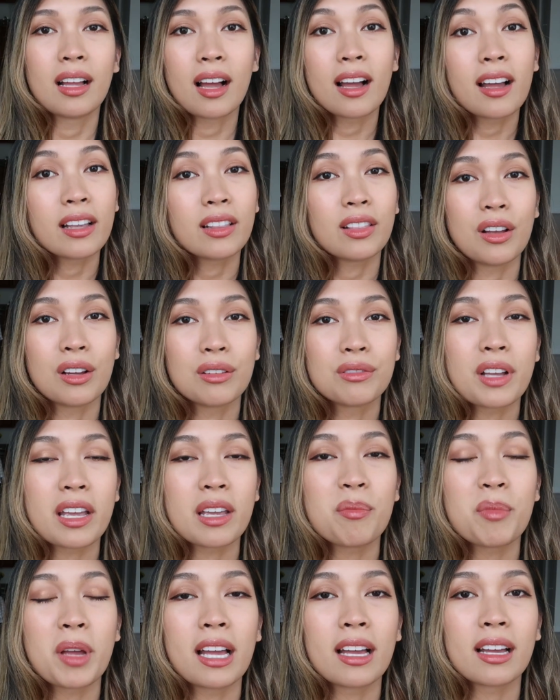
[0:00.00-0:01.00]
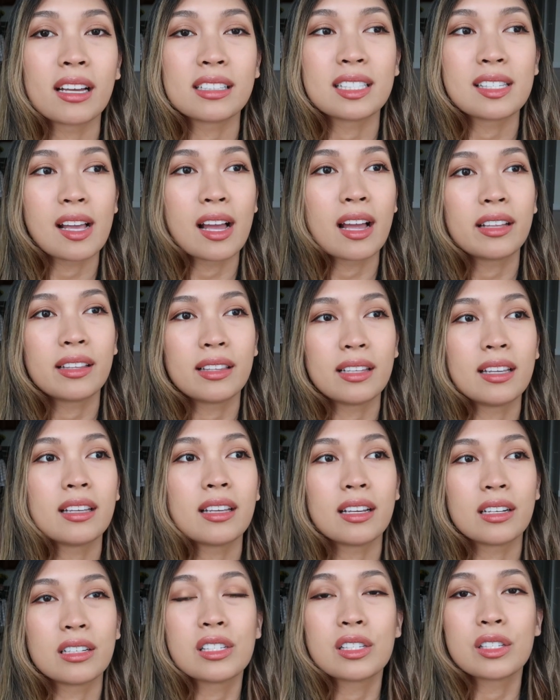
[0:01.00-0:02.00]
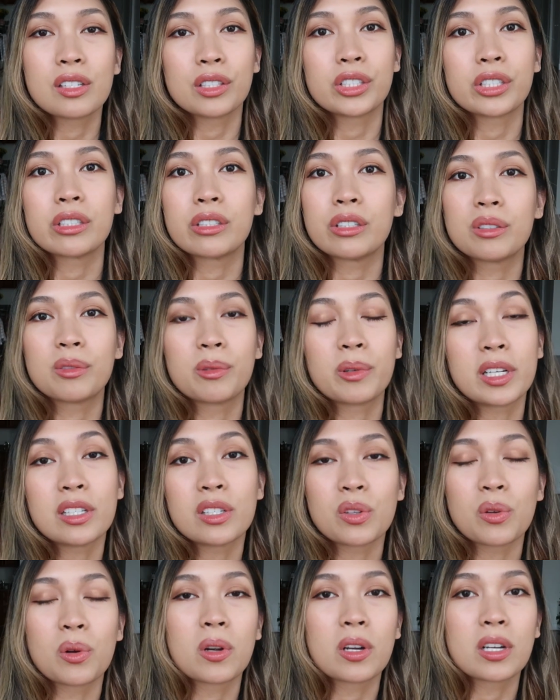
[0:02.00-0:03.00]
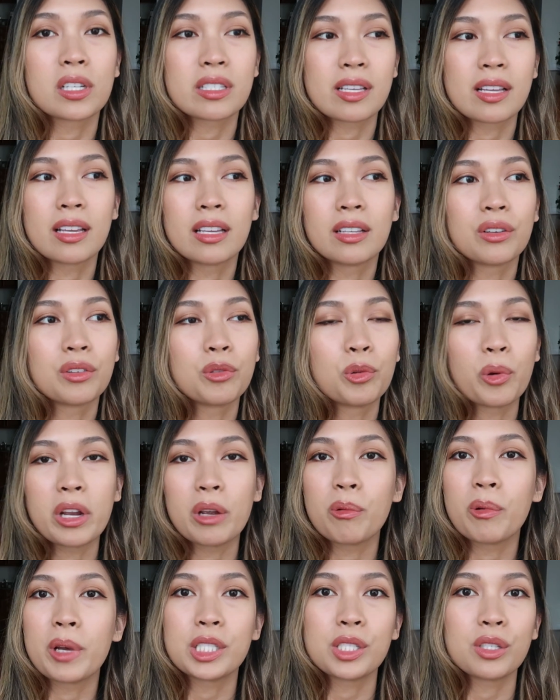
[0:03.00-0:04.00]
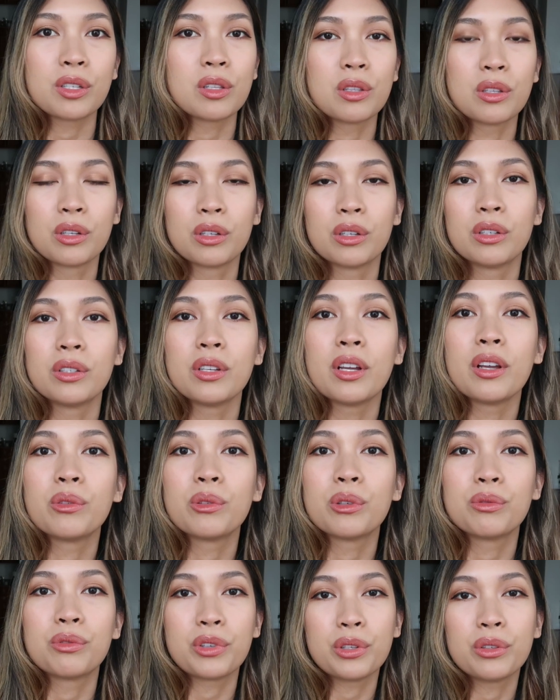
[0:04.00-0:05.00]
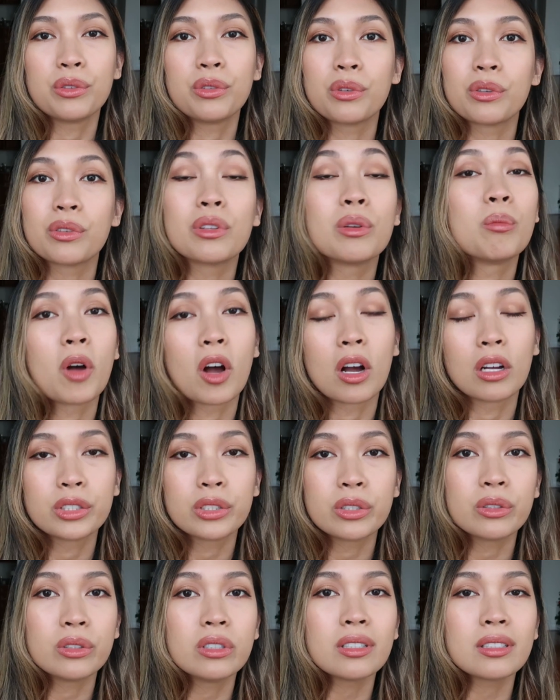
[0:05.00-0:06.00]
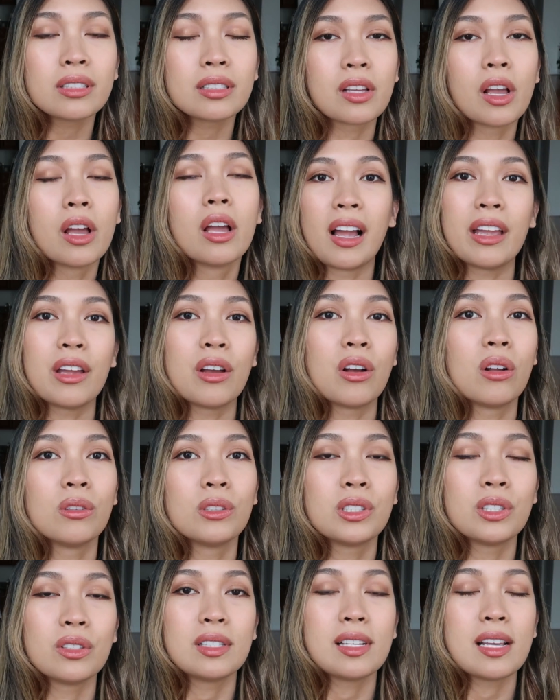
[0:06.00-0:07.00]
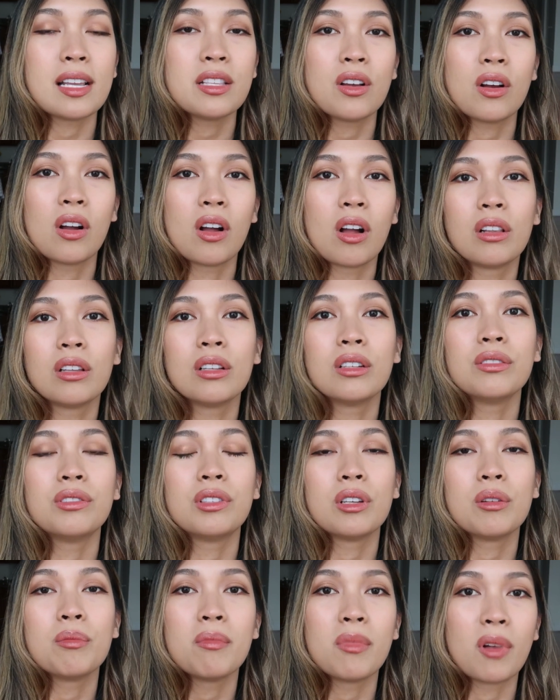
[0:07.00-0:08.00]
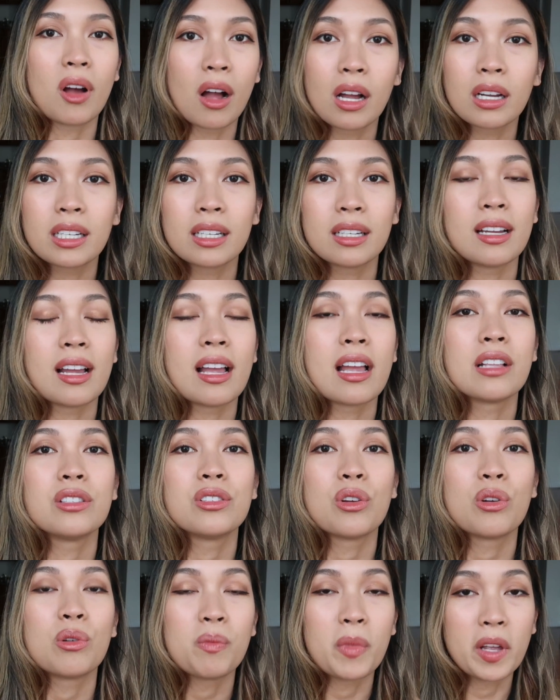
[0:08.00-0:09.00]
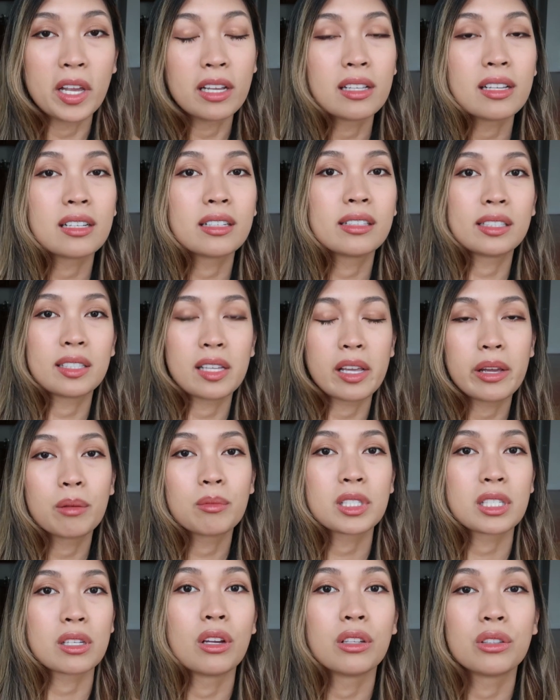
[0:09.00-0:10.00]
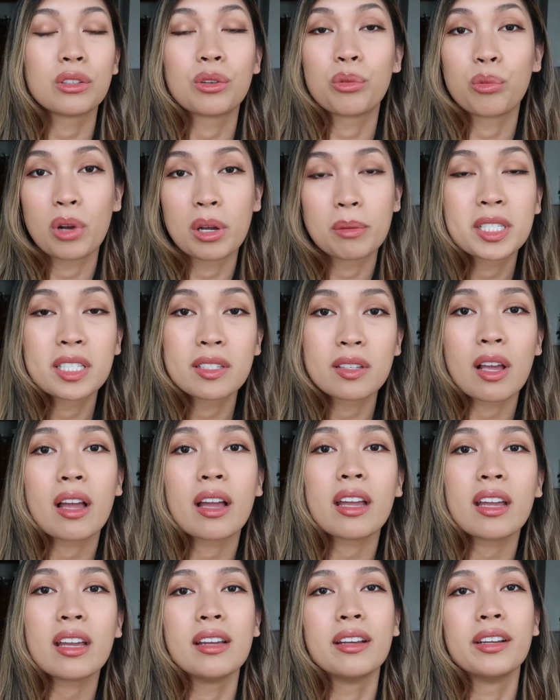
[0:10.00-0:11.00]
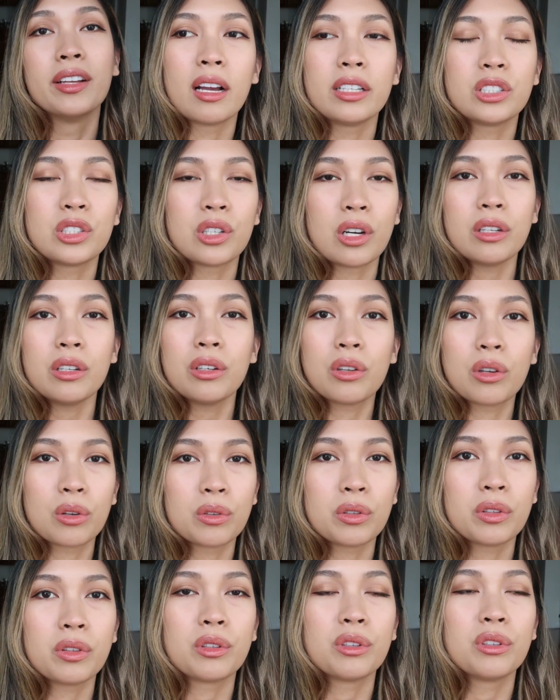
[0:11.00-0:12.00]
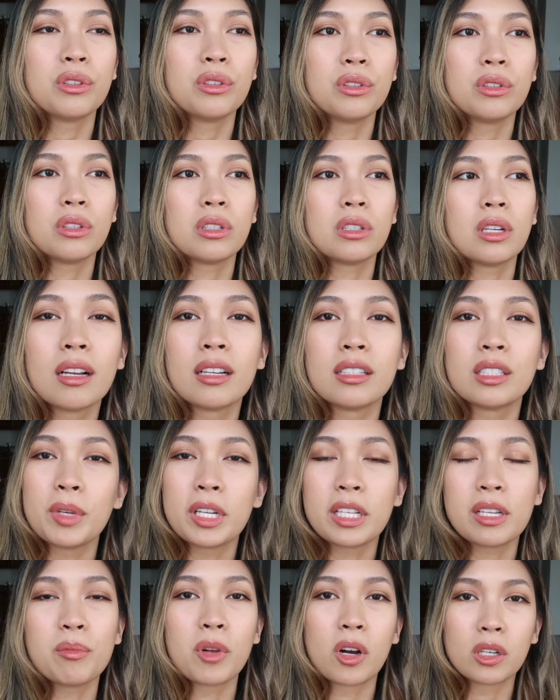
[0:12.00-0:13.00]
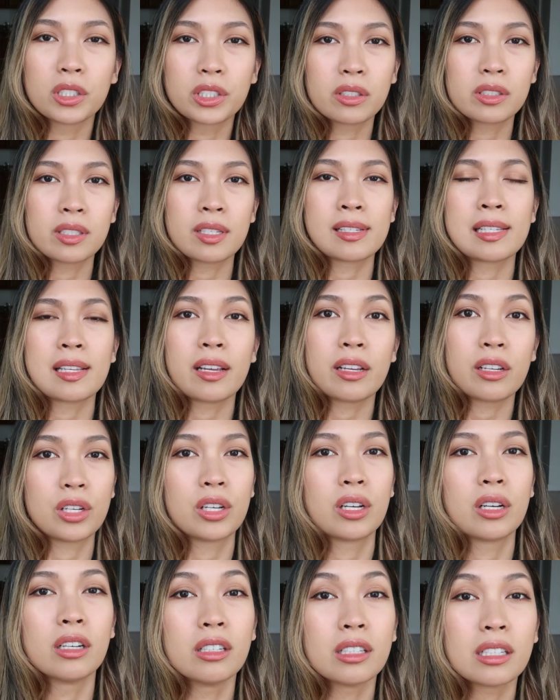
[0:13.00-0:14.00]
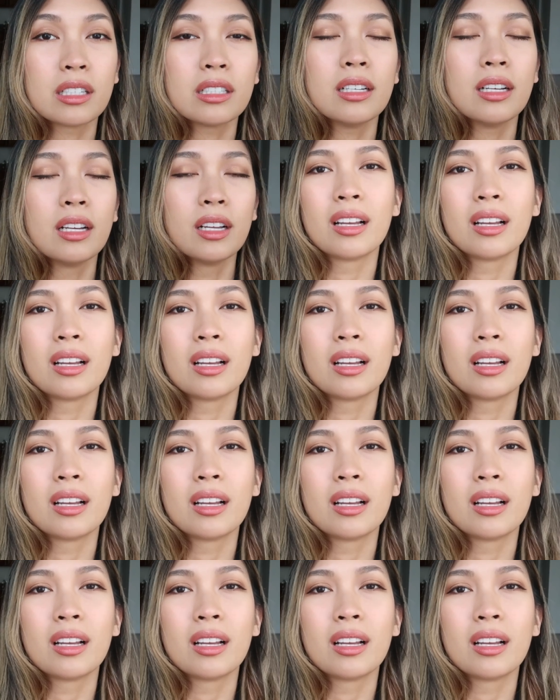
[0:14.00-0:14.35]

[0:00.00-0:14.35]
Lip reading: I love Apex. I think it is such a good resource and a great way to learn and review through the modules. I also did all of the mock and domain exams on their website. I tried to go through as many modules as I could,